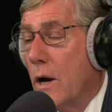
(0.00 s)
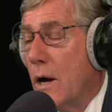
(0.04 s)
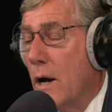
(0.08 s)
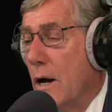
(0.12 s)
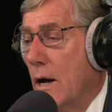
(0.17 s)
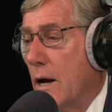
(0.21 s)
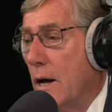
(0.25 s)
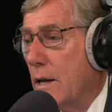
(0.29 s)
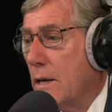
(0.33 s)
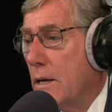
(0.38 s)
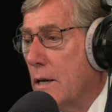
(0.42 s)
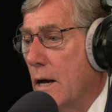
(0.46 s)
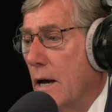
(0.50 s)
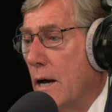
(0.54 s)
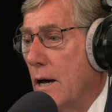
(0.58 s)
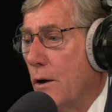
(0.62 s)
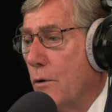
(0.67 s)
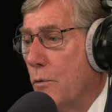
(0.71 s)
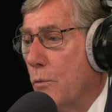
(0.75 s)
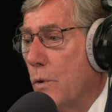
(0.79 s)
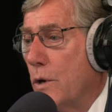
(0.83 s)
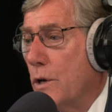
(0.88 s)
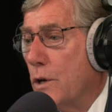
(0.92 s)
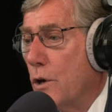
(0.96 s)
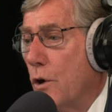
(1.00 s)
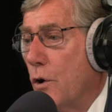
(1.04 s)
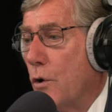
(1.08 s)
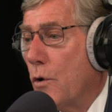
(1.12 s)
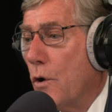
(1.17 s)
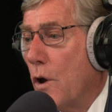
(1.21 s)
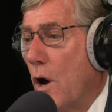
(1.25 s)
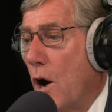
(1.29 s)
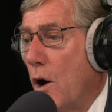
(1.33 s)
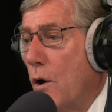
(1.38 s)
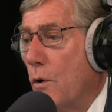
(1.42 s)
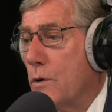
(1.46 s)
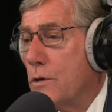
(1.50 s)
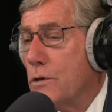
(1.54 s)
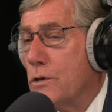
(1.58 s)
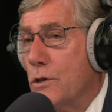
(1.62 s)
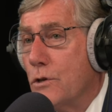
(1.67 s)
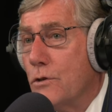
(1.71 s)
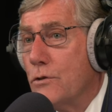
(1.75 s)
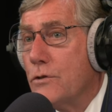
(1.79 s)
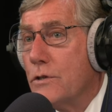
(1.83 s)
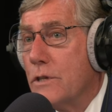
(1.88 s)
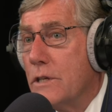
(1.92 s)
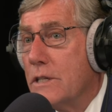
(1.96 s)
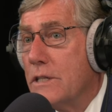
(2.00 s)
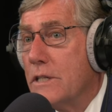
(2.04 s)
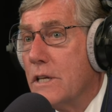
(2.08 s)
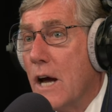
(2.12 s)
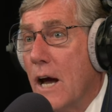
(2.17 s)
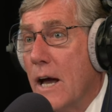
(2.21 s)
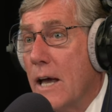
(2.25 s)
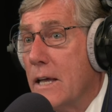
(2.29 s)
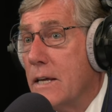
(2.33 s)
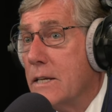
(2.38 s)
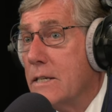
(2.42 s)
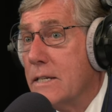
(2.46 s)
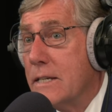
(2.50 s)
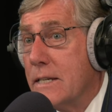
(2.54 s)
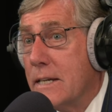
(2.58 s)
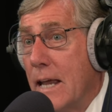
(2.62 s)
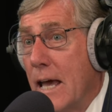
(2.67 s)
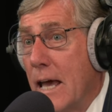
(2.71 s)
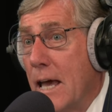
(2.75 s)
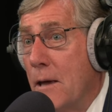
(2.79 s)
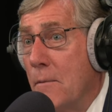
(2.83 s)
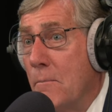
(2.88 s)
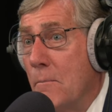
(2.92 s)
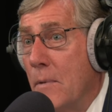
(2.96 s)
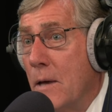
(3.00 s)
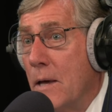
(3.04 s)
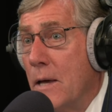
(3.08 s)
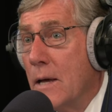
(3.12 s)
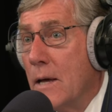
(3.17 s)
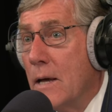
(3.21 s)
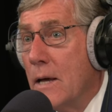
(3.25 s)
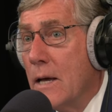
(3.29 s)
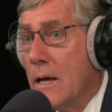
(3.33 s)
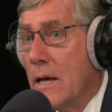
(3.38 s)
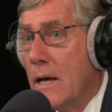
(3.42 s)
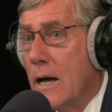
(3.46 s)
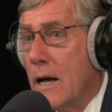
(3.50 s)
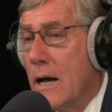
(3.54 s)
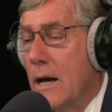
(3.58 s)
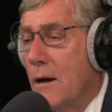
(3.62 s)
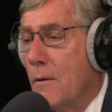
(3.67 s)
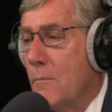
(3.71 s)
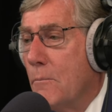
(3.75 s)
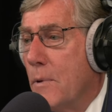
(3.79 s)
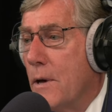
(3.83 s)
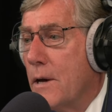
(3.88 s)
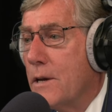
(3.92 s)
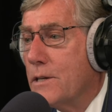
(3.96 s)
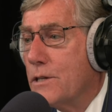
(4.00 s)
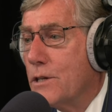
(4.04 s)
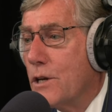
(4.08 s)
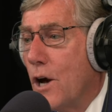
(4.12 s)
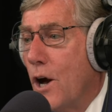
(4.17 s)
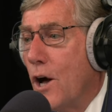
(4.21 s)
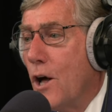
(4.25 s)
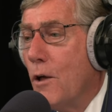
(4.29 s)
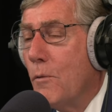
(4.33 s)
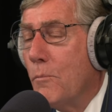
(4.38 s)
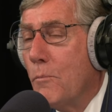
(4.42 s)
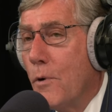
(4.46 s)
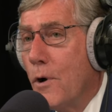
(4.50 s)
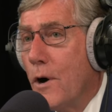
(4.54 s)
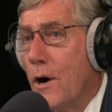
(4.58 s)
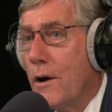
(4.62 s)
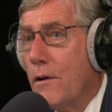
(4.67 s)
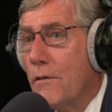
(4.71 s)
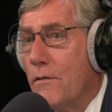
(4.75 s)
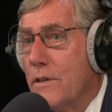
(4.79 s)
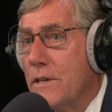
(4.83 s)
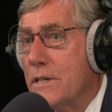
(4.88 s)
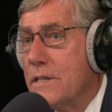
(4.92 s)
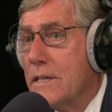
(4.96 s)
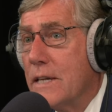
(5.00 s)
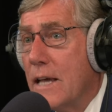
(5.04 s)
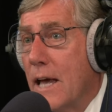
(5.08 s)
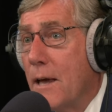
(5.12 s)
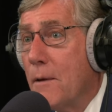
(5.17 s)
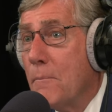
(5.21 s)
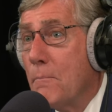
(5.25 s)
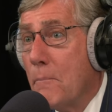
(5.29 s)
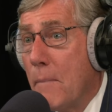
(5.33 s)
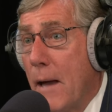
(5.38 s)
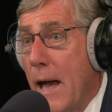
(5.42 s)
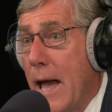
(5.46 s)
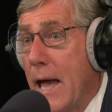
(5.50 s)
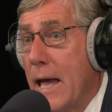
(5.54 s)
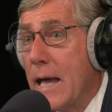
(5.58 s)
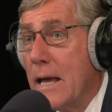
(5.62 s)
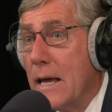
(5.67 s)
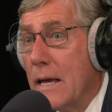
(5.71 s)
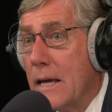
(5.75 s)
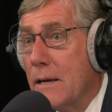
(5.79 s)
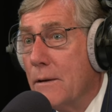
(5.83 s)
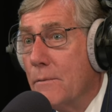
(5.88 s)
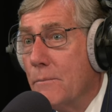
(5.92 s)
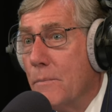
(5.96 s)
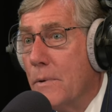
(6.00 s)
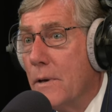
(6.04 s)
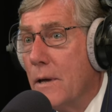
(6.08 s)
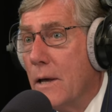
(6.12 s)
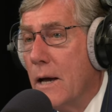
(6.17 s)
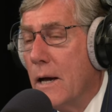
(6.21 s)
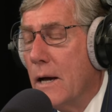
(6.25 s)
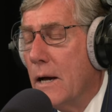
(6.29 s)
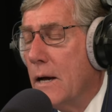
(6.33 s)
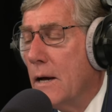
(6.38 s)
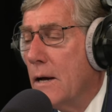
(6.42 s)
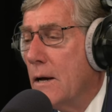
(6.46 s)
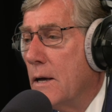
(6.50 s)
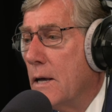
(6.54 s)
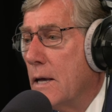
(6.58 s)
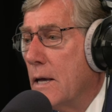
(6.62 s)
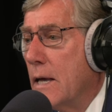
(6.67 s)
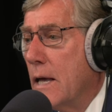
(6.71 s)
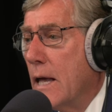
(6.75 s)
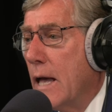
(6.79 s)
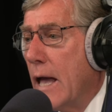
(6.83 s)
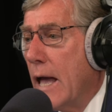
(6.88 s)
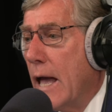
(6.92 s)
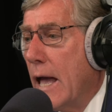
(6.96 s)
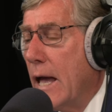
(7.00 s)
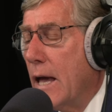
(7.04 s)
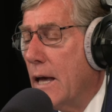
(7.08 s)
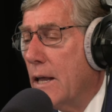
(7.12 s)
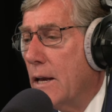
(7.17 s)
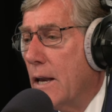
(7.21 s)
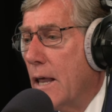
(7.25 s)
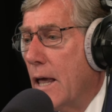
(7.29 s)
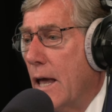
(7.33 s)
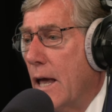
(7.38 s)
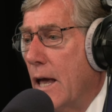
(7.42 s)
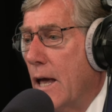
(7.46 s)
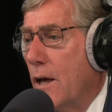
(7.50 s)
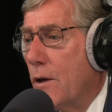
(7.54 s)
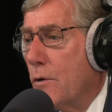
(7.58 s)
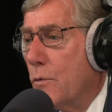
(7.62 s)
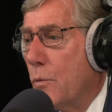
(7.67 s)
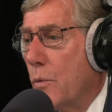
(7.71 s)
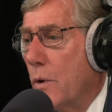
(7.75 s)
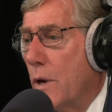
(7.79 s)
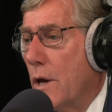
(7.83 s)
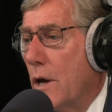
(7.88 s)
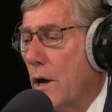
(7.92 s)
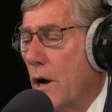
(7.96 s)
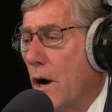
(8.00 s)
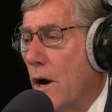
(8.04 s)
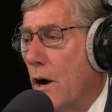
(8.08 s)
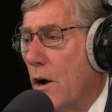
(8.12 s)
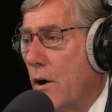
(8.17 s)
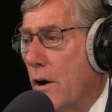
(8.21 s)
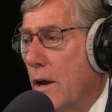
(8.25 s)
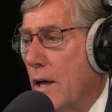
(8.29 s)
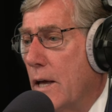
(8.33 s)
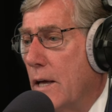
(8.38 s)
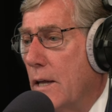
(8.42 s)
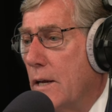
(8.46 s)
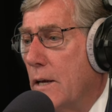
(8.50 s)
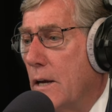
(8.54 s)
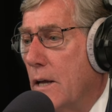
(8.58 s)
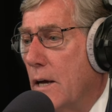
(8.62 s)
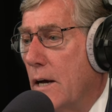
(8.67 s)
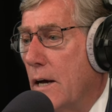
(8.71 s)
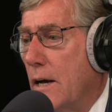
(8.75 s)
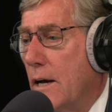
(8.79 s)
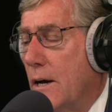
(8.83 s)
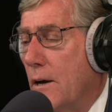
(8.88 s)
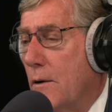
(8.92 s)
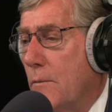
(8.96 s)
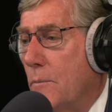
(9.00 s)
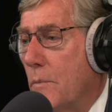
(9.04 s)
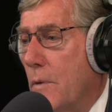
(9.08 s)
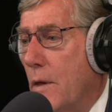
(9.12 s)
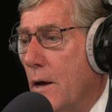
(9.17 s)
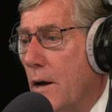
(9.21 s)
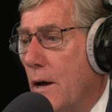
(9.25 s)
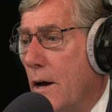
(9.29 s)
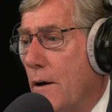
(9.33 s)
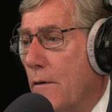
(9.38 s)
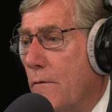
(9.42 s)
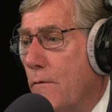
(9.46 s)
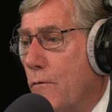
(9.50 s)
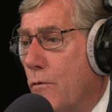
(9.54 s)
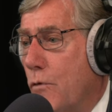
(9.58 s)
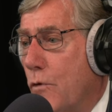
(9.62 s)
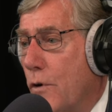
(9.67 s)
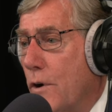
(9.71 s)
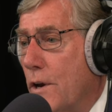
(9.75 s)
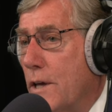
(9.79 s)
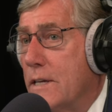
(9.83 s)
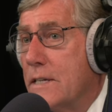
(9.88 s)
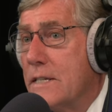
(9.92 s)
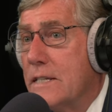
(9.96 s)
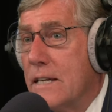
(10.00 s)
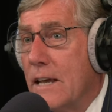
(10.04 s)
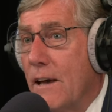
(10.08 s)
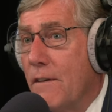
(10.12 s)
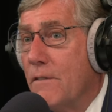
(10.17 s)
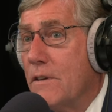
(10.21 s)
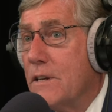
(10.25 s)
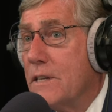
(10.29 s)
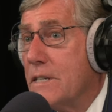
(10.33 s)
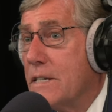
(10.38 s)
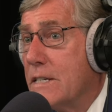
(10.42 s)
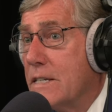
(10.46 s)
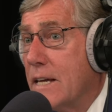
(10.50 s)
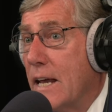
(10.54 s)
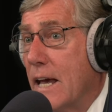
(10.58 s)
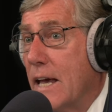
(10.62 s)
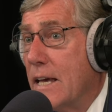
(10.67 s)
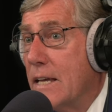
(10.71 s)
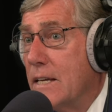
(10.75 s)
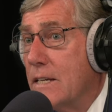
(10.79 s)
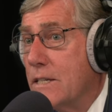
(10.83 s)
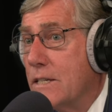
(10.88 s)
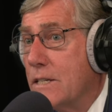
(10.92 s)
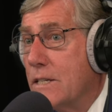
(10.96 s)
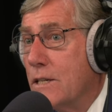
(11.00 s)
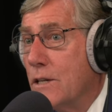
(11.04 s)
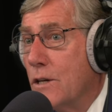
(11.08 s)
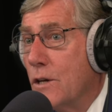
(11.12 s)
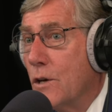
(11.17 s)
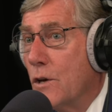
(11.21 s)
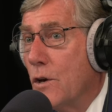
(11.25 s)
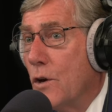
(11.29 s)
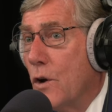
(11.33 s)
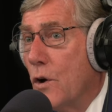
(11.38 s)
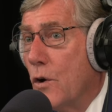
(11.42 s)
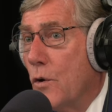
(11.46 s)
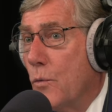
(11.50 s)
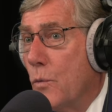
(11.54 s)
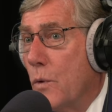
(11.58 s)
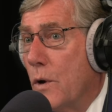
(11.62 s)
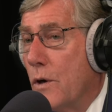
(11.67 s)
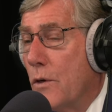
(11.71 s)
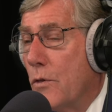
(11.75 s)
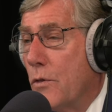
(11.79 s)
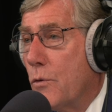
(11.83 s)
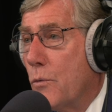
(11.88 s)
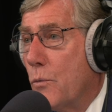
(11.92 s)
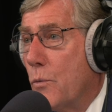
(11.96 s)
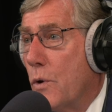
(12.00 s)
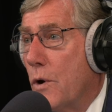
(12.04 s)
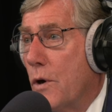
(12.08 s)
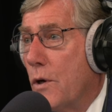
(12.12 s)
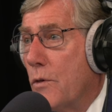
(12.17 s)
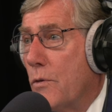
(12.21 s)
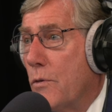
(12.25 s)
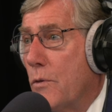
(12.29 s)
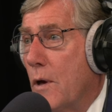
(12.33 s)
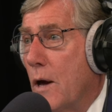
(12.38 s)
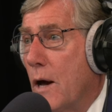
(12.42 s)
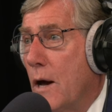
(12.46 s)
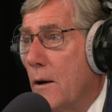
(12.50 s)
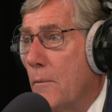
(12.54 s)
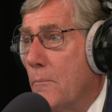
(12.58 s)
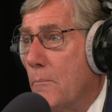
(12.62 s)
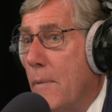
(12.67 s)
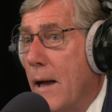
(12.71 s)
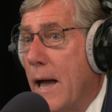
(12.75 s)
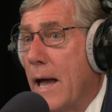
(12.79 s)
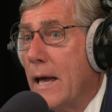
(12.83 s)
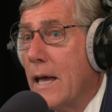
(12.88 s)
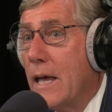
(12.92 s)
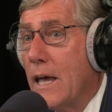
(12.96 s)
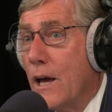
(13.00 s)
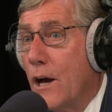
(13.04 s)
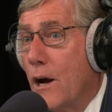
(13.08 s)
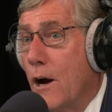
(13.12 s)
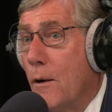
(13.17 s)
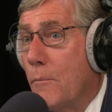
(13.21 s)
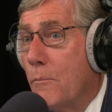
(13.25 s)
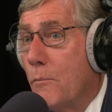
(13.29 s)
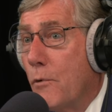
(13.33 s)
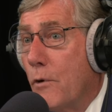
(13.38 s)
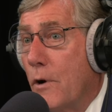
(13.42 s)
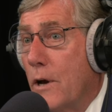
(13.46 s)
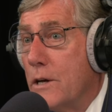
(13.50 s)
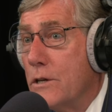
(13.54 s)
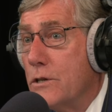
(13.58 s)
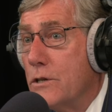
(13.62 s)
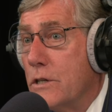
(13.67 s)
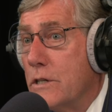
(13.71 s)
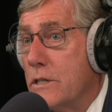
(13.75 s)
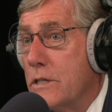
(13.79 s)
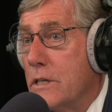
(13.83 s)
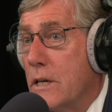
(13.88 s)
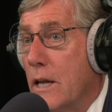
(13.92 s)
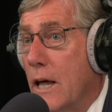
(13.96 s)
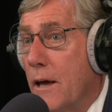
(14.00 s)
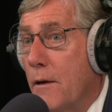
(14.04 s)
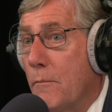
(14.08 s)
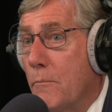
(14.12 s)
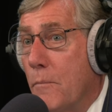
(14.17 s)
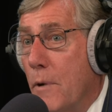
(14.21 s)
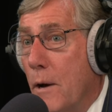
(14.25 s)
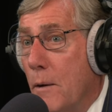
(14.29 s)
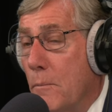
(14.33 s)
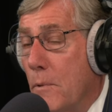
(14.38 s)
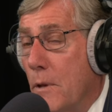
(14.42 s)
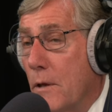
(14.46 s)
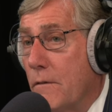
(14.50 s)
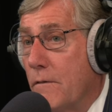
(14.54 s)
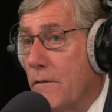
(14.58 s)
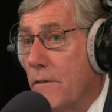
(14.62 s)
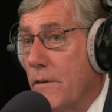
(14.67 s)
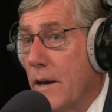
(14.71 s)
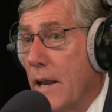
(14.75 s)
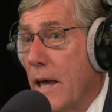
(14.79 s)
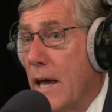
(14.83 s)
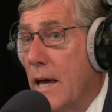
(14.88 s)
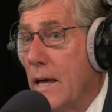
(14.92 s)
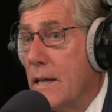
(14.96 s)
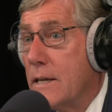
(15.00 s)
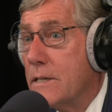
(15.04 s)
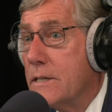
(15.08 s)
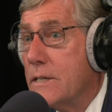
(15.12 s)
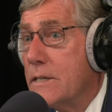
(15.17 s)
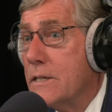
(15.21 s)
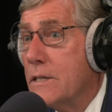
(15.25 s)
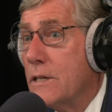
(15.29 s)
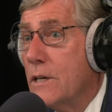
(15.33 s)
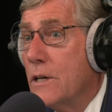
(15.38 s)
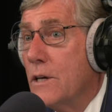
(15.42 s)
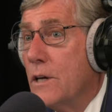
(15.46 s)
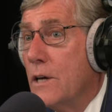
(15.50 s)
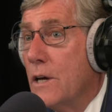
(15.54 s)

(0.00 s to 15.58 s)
Uh, uh, we don't always use the Zions name. Uh, but it's all part of the same bank, uh, and and we are in um, uh, forty-seven states with with uh, banking operations like public finance,